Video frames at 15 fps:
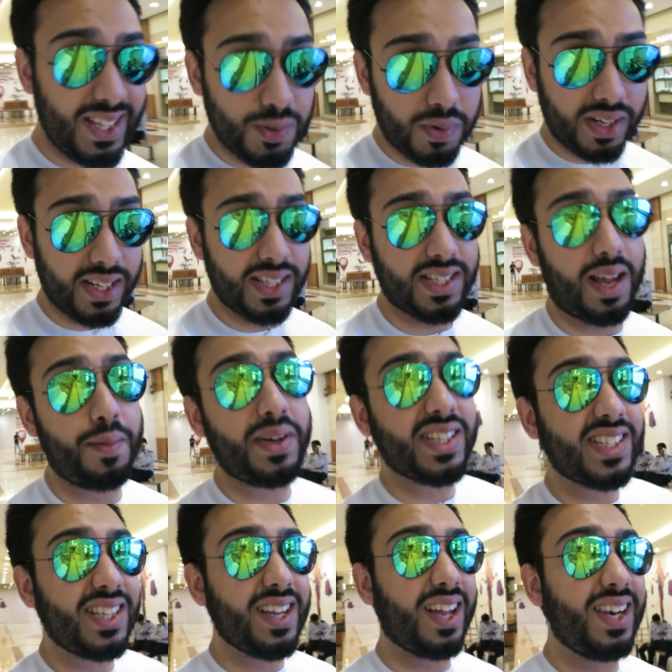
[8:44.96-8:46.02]
is what it is. I'm
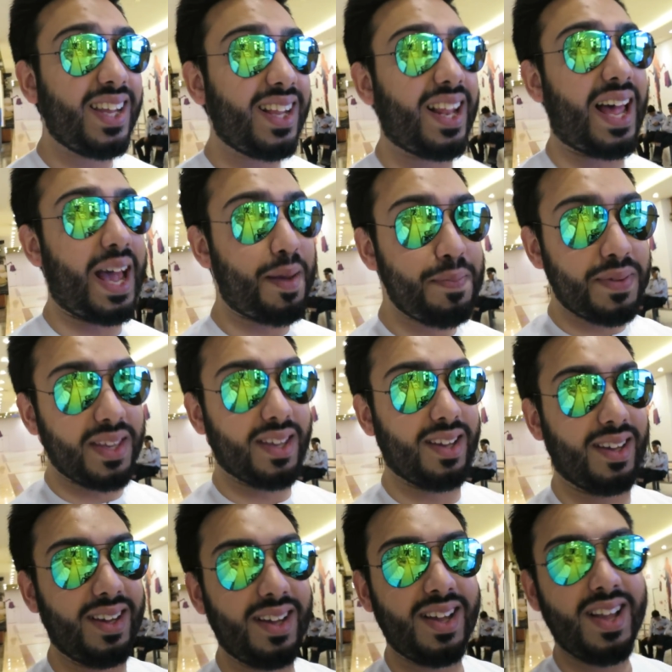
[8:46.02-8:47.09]
actually a little
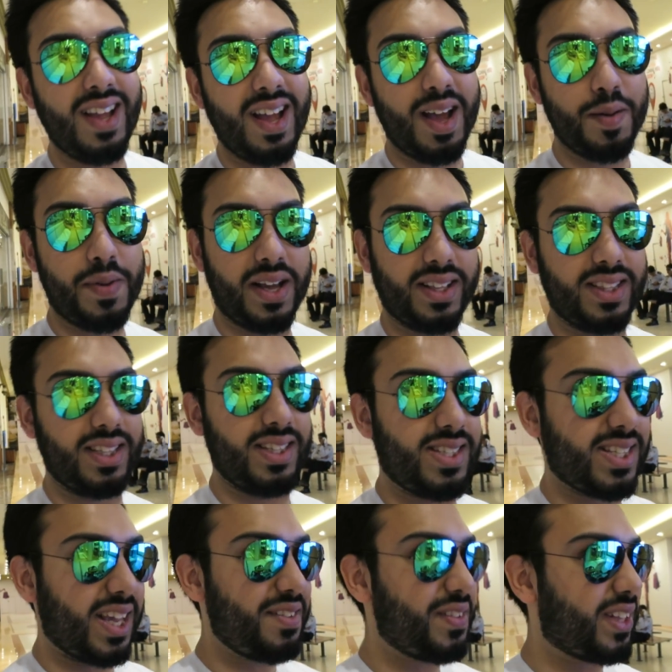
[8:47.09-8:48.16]
happier about the
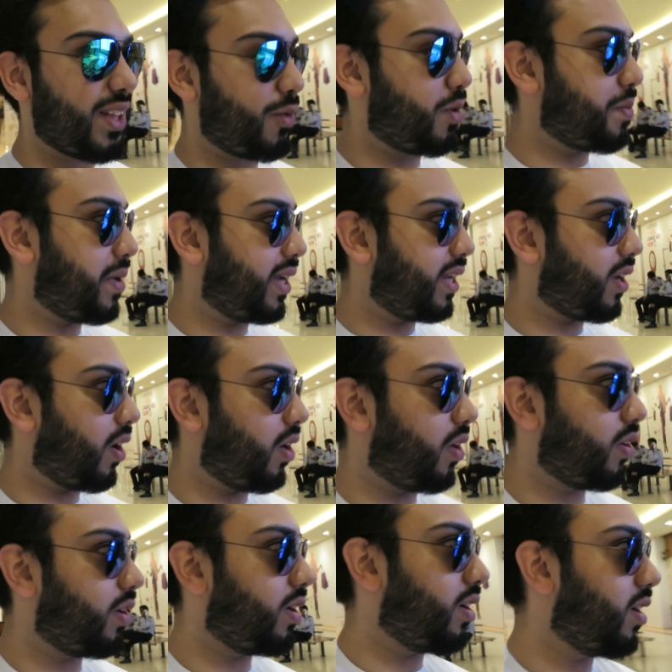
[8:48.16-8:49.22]
saving that we made
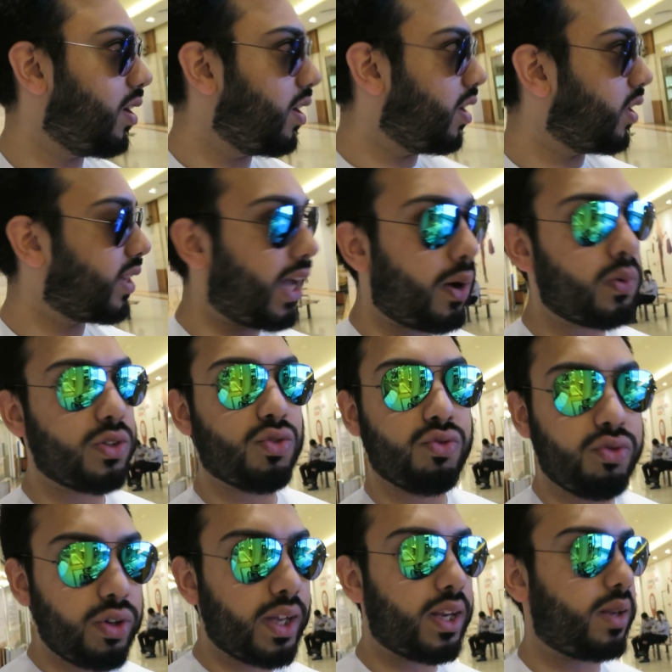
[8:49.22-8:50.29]
on. Yeah, that was
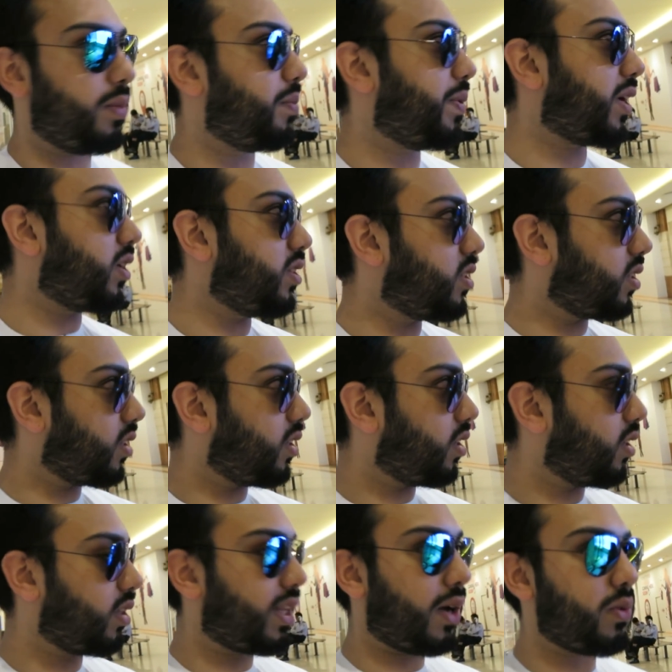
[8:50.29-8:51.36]
really
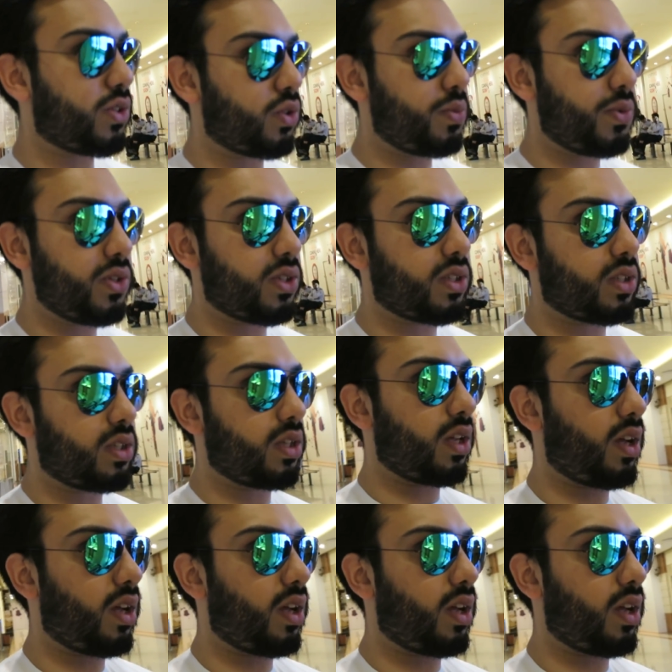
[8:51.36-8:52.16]
that was almost